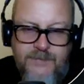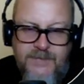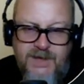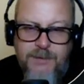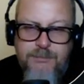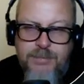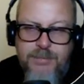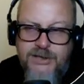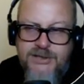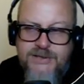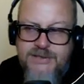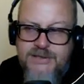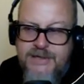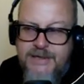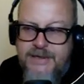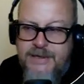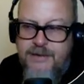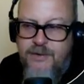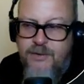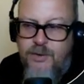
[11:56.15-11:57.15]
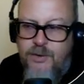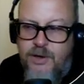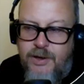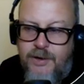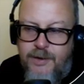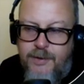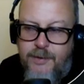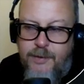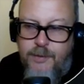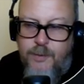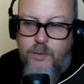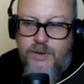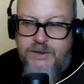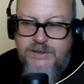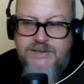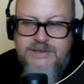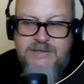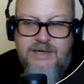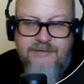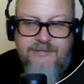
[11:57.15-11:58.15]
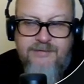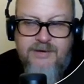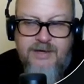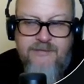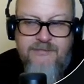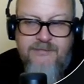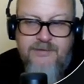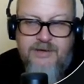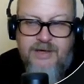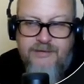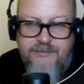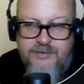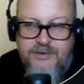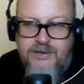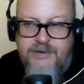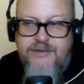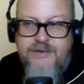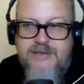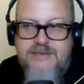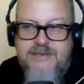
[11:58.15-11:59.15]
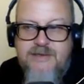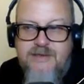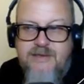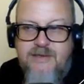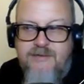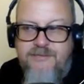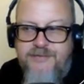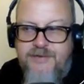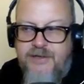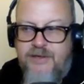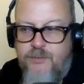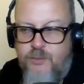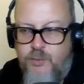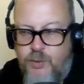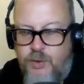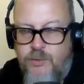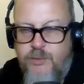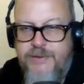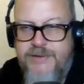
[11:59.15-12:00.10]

But once I've done this enough and I can work with